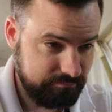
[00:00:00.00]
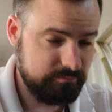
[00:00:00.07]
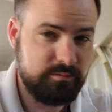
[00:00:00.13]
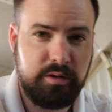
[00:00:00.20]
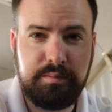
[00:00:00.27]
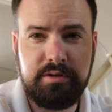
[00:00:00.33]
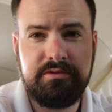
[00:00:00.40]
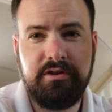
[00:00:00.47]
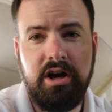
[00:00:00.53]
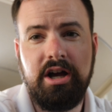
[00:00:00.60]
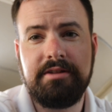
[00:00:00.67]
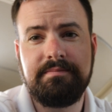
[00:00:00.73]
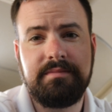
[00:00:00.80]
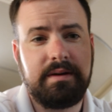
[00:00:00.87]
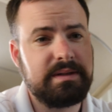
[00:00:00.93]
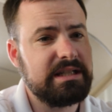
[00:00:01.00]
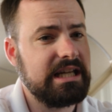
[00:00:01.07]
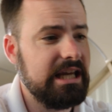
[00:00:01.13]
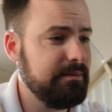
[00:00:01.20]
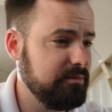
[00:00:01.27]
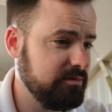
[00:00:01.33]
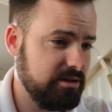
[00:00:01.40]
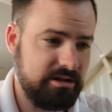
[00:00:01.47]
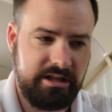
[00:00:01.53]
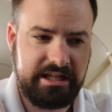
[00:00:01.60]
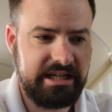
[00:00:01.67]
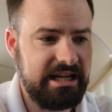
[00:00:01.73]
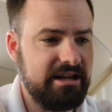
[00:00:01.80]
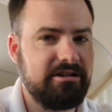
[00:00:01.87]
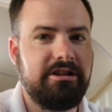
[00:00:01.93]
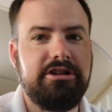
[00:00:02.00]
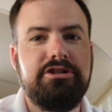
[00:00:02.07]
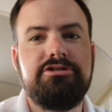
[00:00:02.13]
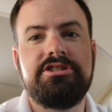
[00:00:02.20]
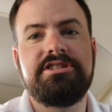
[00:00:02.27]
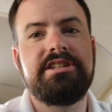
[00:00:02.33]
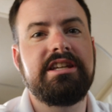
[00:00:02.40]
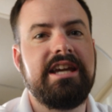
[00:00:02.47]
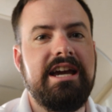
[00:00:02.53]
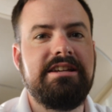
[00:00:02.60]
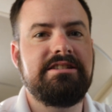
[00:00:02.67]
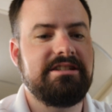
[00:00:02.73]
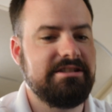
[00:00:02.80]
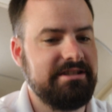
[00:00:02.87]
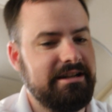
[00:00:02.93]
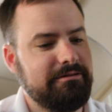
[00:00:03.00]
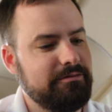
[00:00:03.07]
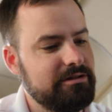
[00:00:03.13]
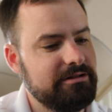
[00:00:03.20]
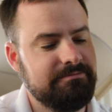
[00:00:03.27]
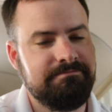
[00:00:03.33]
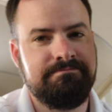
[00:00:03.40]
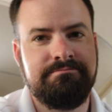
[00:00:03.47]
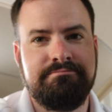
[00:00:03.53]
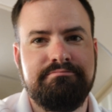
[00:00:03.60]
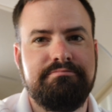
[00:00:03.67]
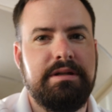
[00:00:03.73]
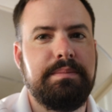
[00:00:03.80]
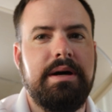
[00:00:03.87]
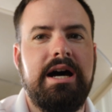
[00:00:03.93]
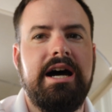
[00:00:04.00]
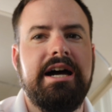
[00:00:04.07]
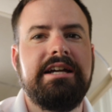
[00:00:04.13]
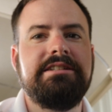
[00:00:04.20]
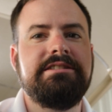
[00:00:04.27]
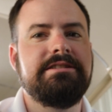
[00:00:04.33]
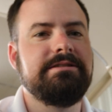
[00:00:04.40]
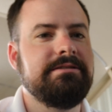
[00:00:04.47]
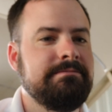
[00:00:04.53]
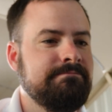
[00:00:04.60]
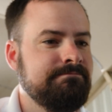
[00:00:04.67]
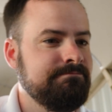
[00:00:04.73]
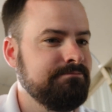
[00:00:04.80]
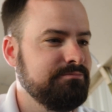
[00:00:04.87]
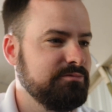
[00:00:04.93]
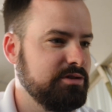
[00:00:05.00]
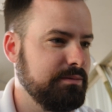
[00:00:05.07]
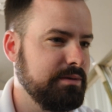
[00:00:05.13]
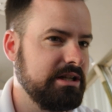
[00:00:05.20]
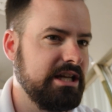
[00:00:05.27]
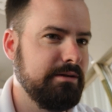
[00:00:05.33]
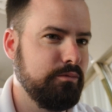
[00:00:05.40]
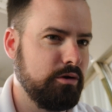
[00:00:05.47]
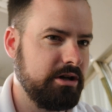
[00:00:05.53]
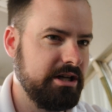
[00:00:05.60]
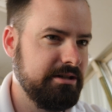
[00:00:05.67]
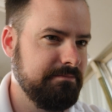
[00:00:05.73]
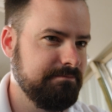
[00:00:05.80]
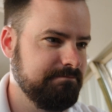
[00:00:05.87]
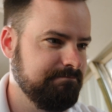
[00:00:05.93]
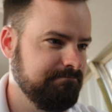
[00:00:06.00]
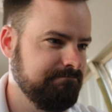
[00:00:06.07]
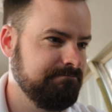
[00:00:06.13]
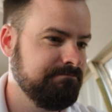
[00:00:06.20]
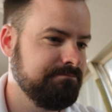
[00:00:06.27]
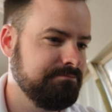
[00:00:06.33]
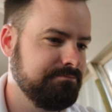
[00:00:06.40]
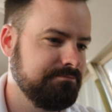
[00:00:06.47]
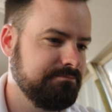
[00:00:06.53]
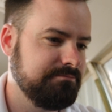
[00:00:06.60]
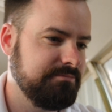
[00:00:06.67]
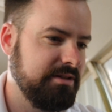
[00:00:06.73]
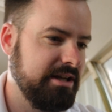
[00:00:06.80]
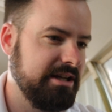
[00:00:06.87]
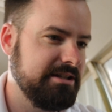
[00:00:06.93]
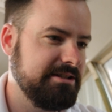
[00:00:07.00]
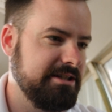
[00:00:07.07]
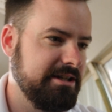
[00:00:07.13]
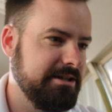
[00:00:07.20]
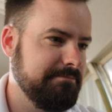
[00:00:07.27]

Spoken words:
we'll move on. I'm going to keep cleaning out glue just in case, because I don't want to be behind. So I'm going to keep working, and